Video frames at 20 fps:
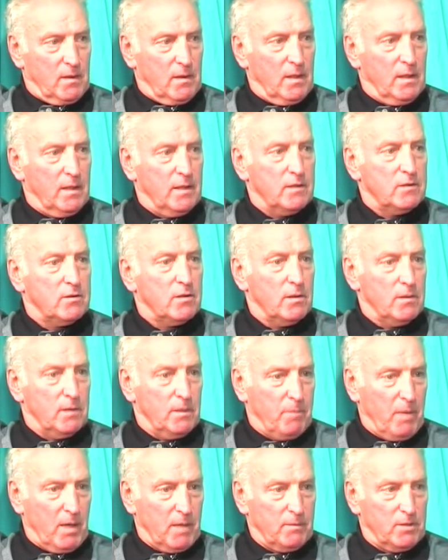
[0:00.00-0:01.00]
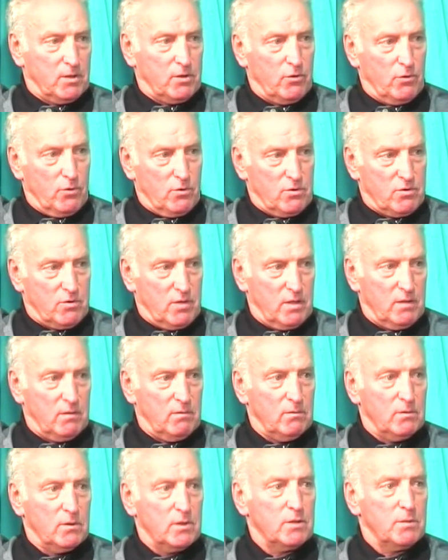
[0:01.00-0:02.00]
And in the bottom of Tyrone Street,
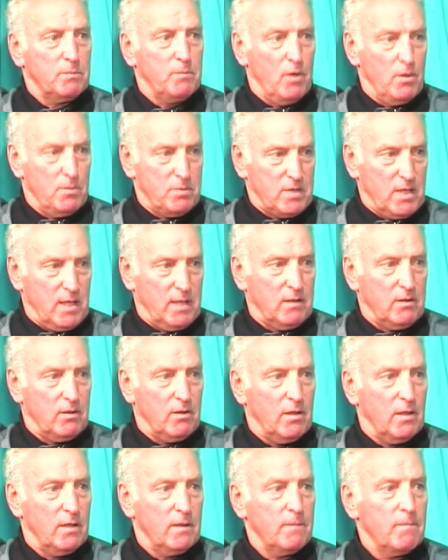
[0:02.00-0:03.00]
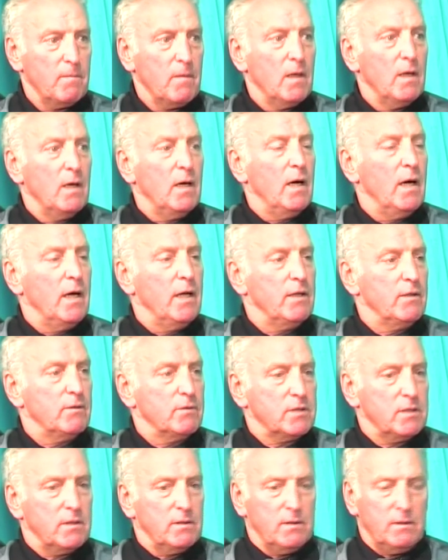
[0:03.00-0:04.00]
there was a bomb site there, and there
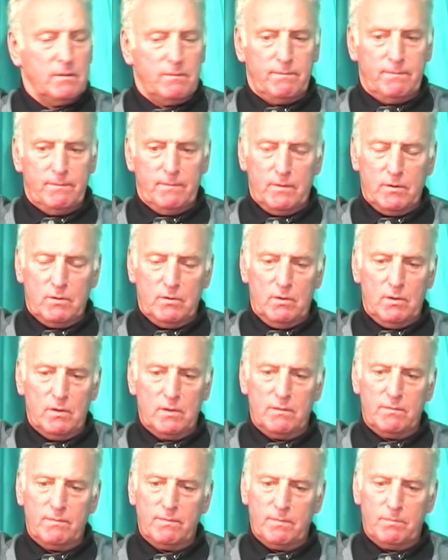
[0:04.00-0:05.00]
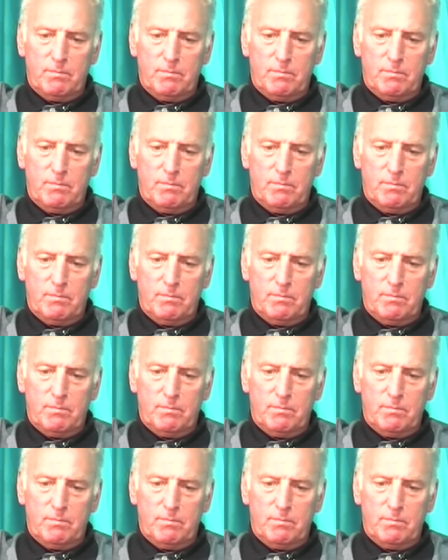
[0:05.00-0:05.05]
was a there